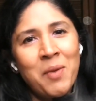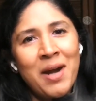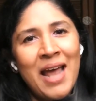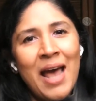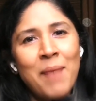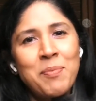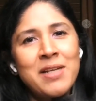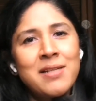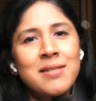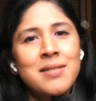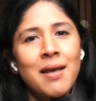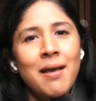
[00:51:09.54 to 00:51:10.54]
what
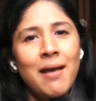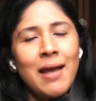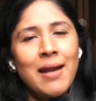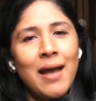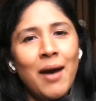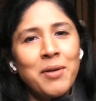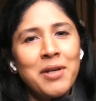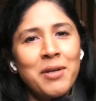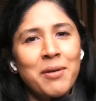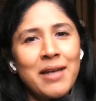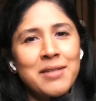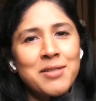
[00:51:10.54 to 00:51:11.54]
happened and how did
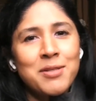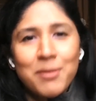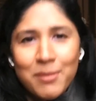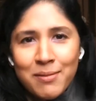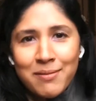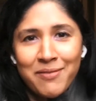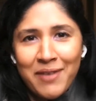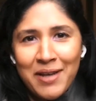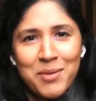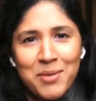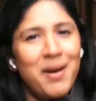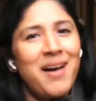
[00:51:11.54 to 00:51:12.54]
you get to
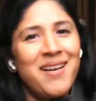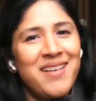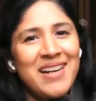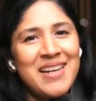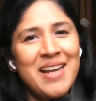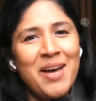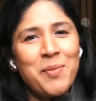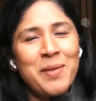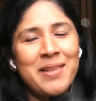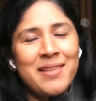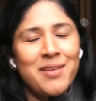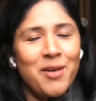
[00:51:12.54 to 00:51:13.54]
where you are right now
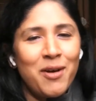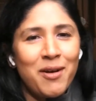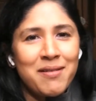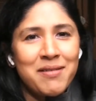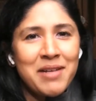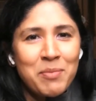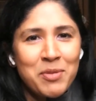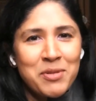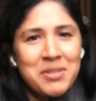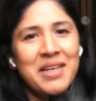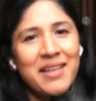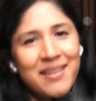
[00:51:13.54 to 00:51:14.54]
with your
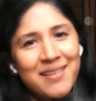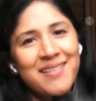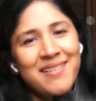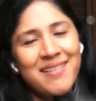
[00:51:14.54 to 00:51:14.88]
rebooting.